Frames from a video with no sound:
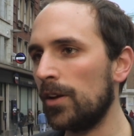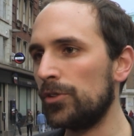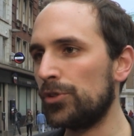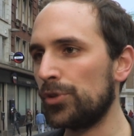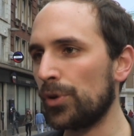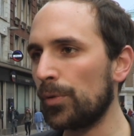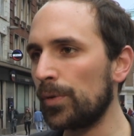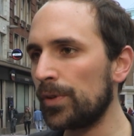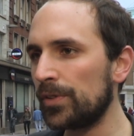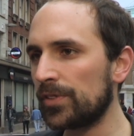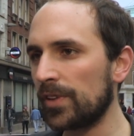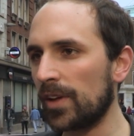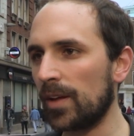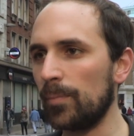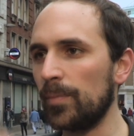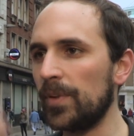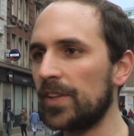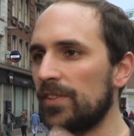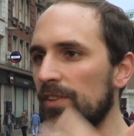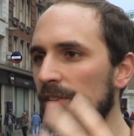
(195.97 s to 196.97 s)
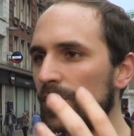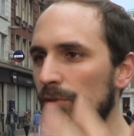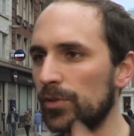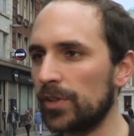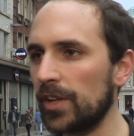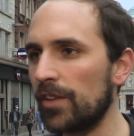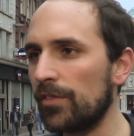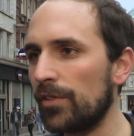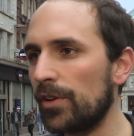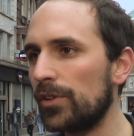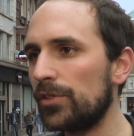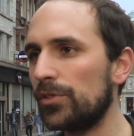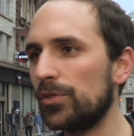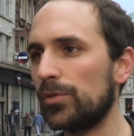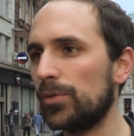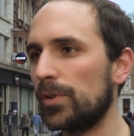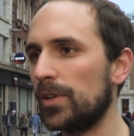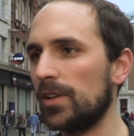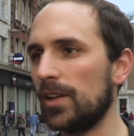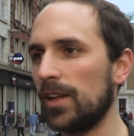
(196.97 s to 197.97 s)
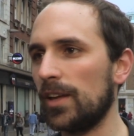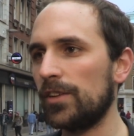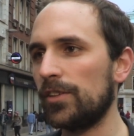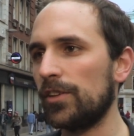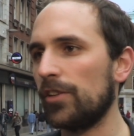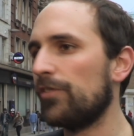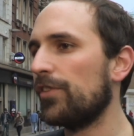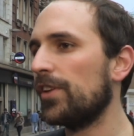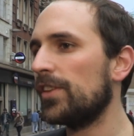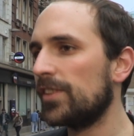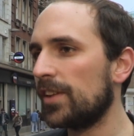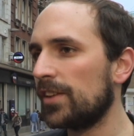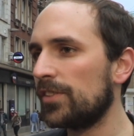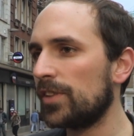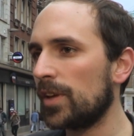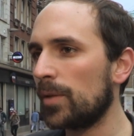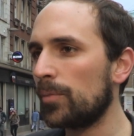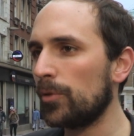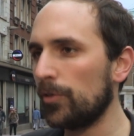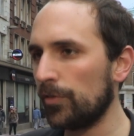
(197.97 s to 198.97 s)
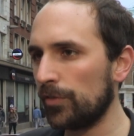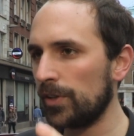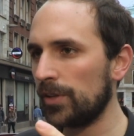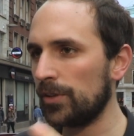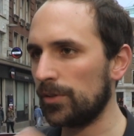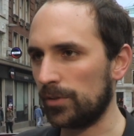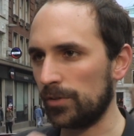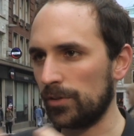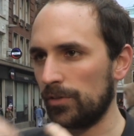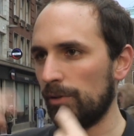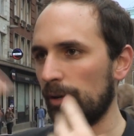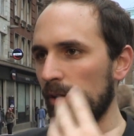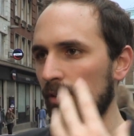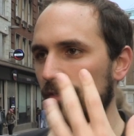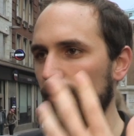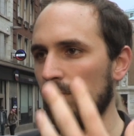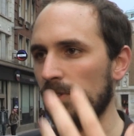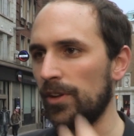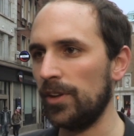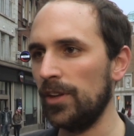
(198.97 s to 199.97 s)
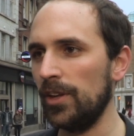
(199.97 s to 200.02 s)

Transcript: drawings are mixing together to create like Fantasia movie, you know, when